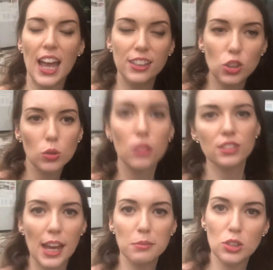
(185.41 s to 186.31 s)
I don't
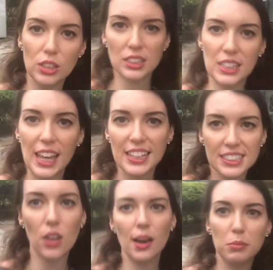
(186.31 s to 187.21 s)
time to do it today,
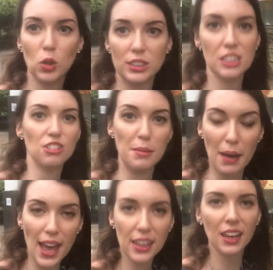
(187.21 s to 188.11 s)
so I'm going straight
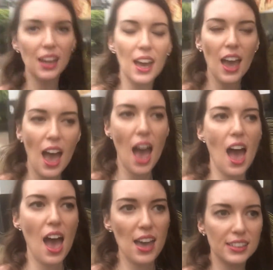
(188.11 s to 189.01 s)
back
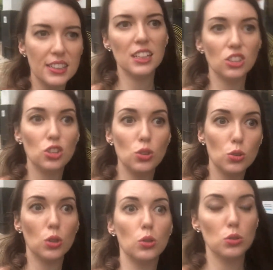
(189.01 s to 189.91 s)
and to
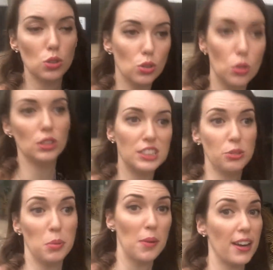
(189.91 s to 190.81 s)
go to the
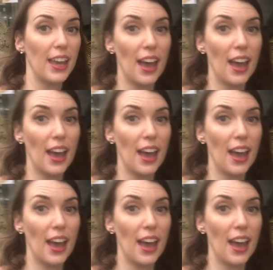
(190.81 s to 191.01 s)
supermarket